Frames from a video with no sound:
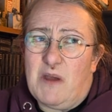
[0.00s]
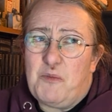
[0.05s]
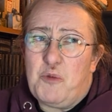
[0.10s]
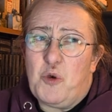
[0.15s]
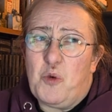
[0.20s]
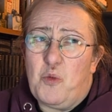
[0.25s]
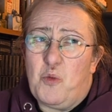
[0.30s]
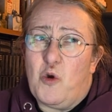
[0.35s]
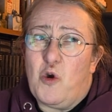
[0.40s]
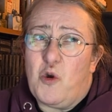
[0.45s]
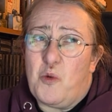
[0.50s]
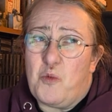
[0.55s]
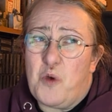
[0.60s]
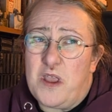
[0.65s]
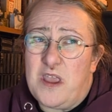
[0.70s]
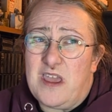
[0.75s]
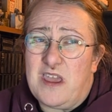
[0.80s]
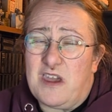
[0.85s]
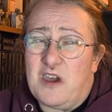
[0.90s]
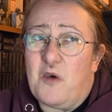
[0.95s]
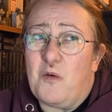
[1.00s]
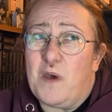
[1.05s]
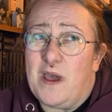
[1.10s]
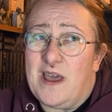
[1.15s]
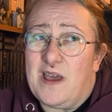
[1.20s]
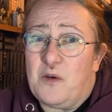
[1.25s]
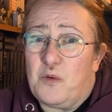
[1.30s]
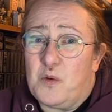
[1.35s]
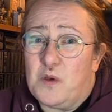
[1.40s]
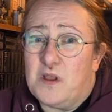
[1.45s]
wrap up warm when you
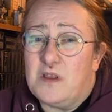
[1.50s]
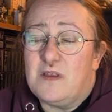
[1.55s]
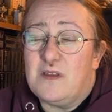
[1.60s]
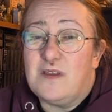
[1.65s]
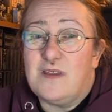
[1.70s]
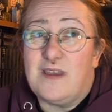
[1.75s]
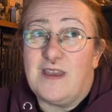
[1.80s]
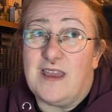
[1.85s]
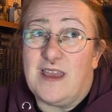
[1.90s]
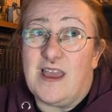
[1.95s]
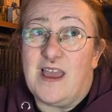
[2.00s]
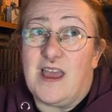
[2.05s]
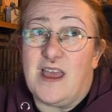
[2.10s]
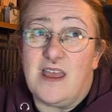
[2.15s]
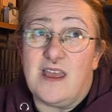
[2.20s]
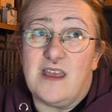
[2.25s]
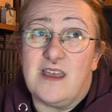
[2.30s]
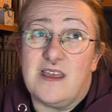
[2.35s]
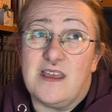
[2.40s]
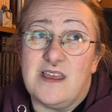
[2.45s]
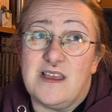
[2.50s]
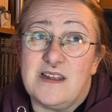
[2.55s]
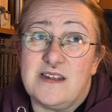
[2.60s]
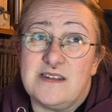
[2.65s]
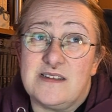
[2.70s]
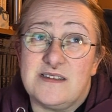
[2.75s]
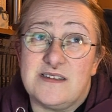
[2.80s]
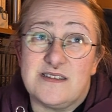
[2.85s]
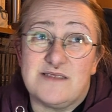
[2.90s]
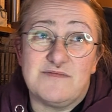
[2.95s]
go out,
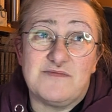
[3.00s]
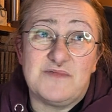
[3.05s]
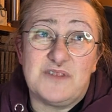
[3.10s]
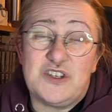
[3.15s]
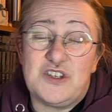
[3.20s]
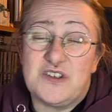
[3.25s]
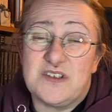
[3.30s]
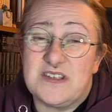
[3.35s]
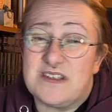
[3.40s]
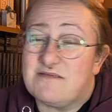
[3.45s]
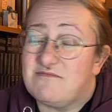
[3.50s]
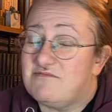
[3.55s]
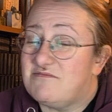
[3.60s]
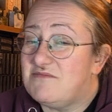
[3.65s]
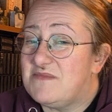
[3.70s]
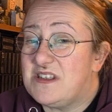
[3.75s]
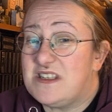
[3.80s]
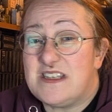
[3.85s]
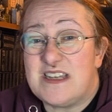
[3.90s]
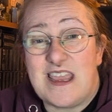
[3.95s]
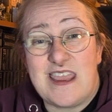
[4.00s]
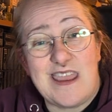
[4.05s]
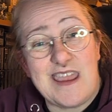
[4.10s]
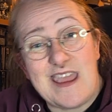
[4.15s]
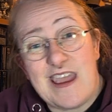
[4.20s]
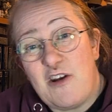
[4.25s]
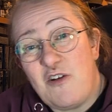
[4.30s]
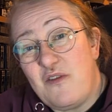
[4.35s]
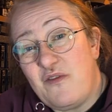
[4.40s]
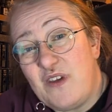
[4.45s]
and just
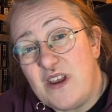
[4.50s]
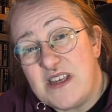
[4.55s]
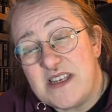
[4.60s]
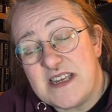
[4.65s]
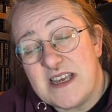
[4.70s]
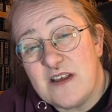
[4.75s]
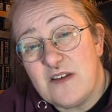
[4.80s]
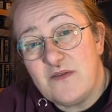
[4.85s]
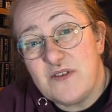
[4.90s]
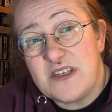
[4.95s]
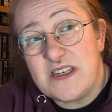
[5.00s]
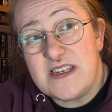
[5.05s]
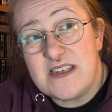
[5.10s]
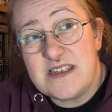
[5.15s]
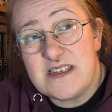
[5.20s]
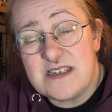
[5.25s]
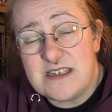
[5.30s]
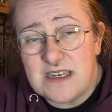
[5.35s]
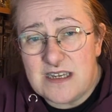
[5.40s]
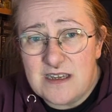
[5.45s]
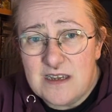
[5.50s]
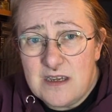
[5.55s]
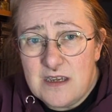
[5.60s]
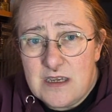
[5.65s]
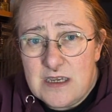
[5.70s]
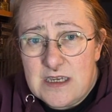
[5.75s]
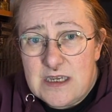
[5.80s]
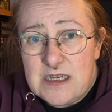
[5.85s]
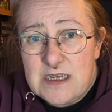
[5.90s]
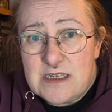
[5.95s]
take care of yourselves. It's
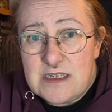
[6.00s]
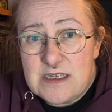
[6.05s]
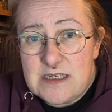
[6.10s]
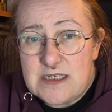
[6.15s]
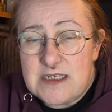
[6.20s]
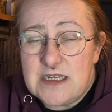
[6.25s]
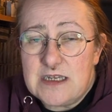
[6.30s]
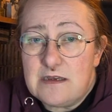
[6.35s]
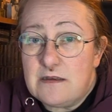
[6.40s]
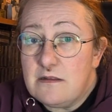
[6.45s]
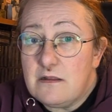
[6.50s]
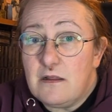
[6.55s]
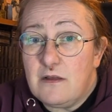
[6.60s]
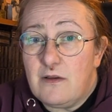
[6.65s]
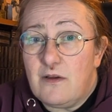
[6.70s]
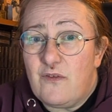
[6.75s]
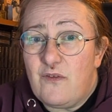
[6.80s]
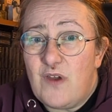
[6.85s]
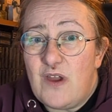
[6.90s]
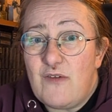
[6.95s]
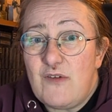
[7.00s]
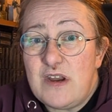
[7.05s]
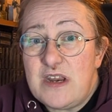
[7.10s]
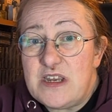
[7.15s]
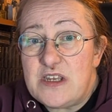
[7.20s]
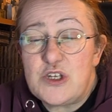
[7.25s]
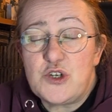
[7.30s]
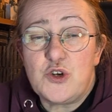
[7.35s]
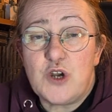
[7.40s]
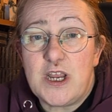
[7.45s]
still a
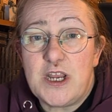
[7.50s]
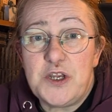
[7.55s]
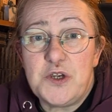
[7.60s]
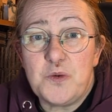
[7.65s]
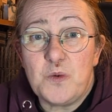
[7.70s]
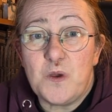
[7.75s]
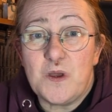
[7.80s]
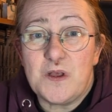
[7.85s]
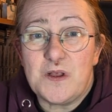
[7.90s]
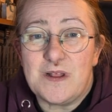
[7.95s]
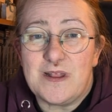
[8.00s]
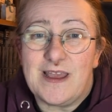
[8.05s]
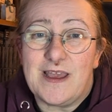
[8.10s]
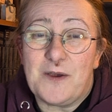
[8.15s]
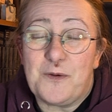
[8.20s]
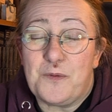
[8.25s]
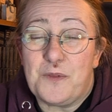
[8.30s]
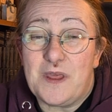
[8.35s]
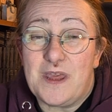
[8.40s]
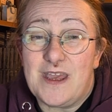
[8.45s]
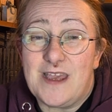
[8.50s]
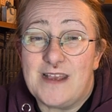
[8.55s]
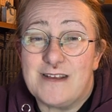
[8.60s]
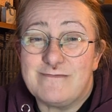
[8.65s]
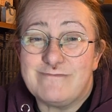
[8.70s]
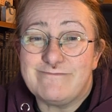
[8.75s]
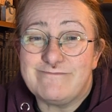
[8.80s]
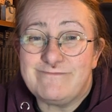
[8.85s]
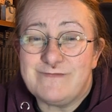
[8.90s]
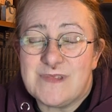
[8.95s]
very strange world out
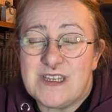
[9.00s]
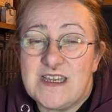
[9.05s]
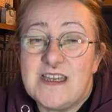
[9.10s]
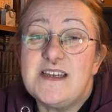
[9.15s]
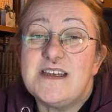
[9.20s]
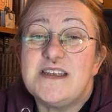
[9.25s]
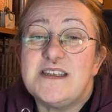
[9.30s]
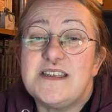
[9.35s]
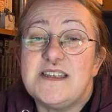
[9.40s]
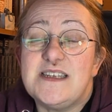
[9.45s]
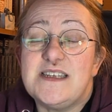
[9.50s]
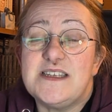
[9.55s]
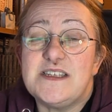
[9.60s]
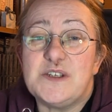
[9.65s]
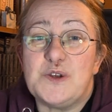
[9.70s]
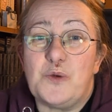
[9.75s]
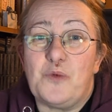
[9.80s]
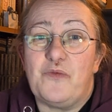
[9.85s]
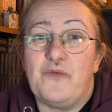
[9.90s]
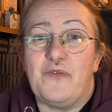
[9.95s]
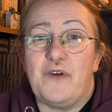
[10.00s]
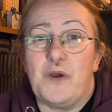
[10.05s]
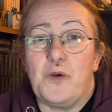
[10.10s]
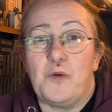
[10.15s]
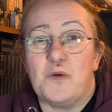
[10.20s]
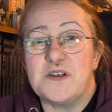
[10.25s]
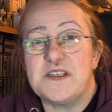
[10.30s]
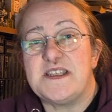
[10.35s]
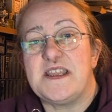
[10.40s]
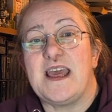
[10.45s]
there. See you soon,
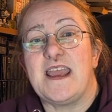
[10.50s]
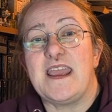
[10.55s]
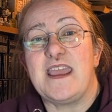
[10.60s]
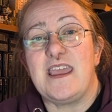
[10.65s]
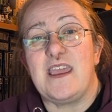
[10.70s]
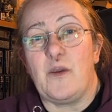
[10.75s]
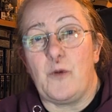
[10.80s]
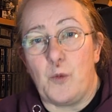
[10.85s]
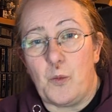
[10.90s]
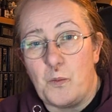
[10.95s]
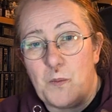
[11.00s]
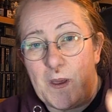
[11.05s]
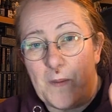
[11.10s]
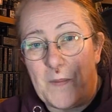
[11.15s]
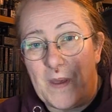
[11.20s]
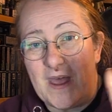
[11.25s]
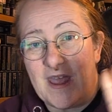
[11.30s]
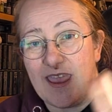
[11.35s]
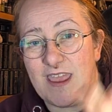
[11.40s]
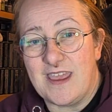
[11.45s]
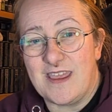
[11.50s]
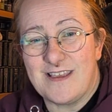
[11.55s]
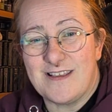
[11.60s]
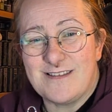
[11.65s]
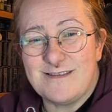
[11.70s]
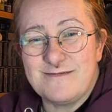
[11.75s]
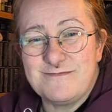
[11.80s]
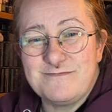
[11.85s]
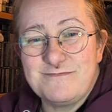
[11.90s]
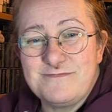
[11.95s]
folks. Thank you.
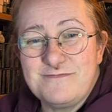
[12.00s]
Bye-bye.